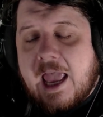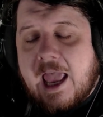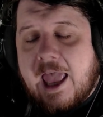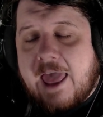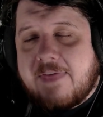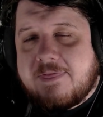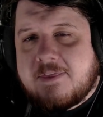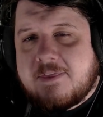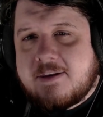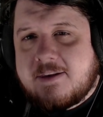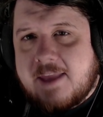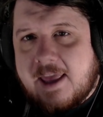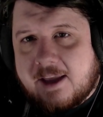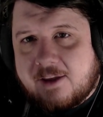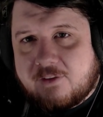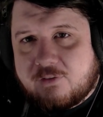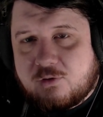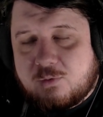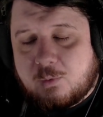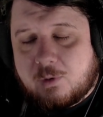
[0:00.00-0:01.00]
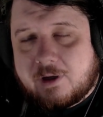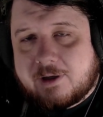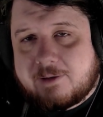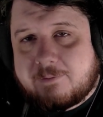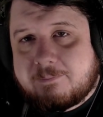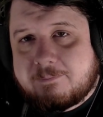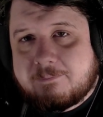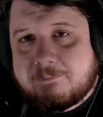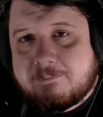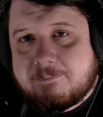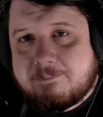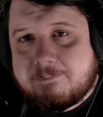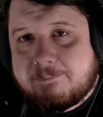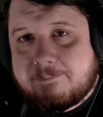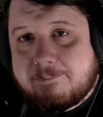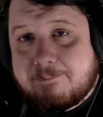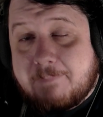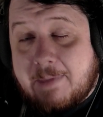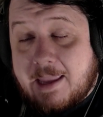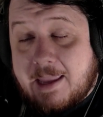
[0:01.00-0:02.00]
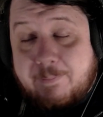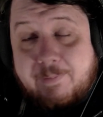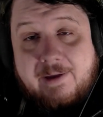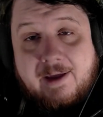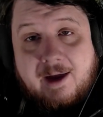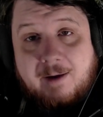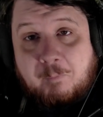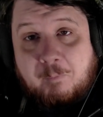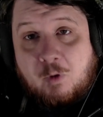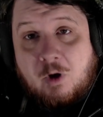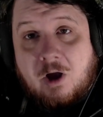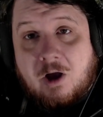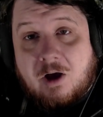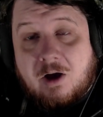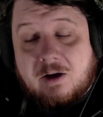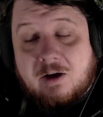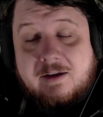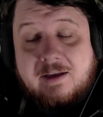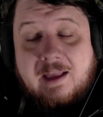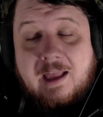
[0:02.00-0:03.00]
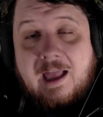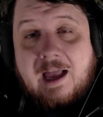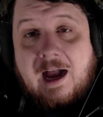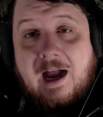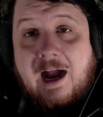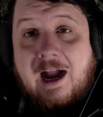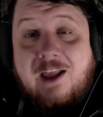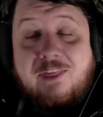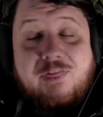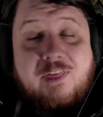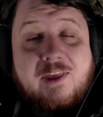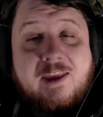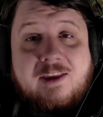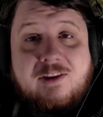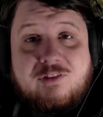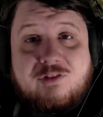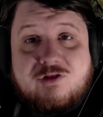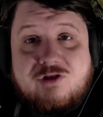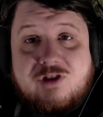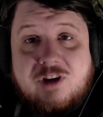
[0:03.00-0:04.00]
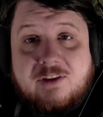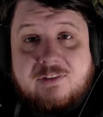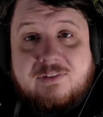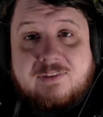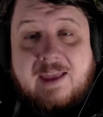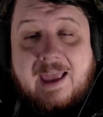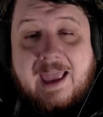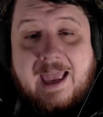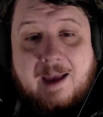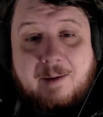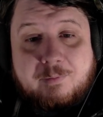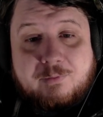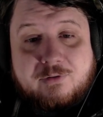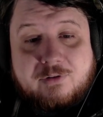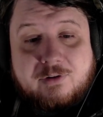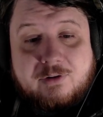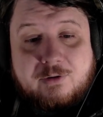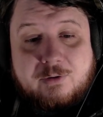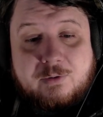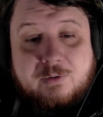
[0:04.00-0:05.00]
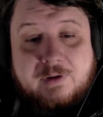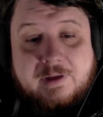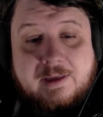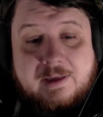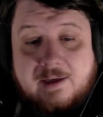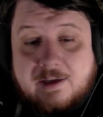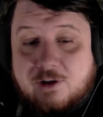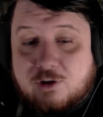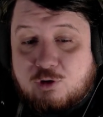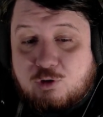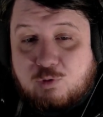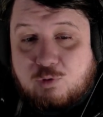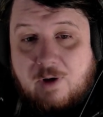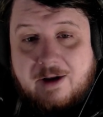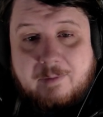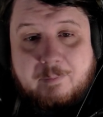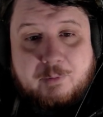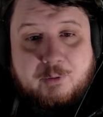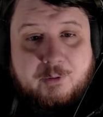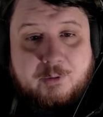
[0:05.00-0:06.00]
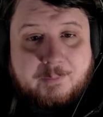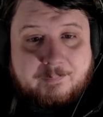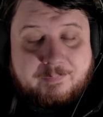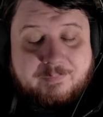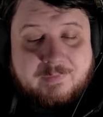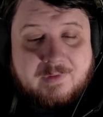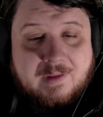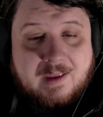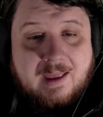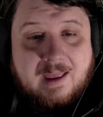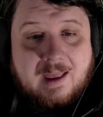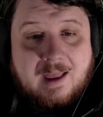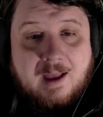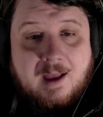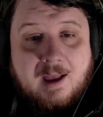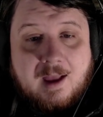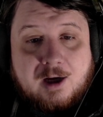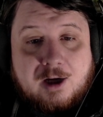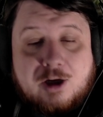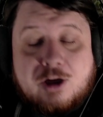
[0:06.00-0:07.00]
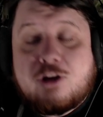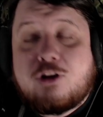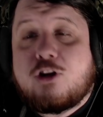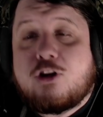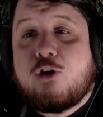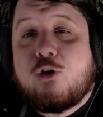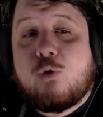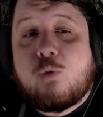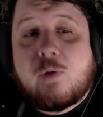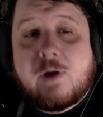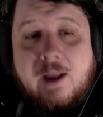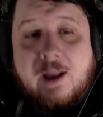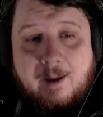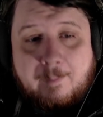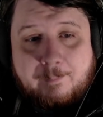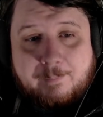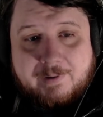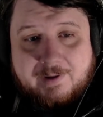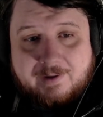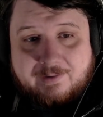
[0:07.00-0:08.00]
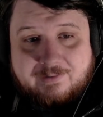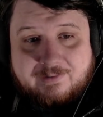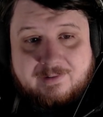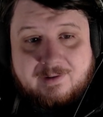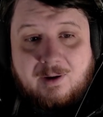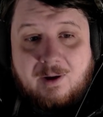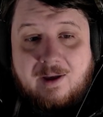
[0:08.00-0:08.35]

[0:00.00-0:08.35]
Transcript: And the next one, maybe I'm wrong, I think is just absolutely incredible. Clue Compass.